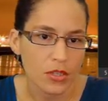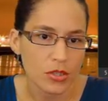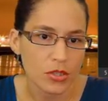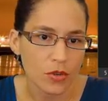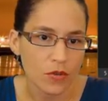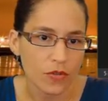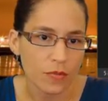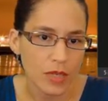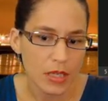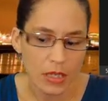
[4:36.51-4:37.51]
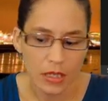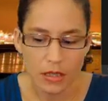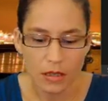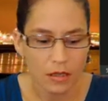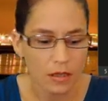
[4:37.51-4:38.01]
So for
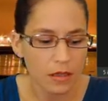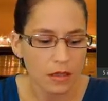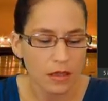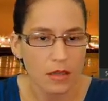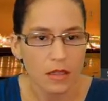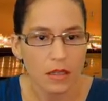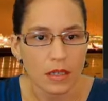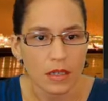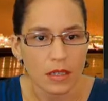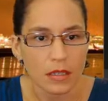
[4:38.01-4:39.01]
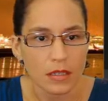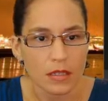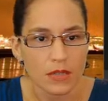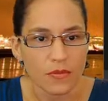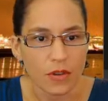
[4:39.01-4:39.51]
me, it's
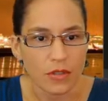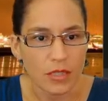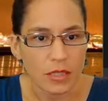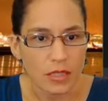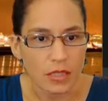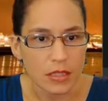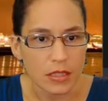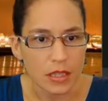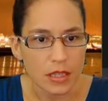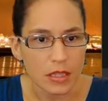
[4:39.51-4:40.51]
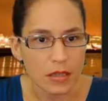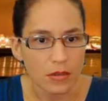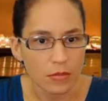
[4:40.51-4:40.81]
defaulting to C,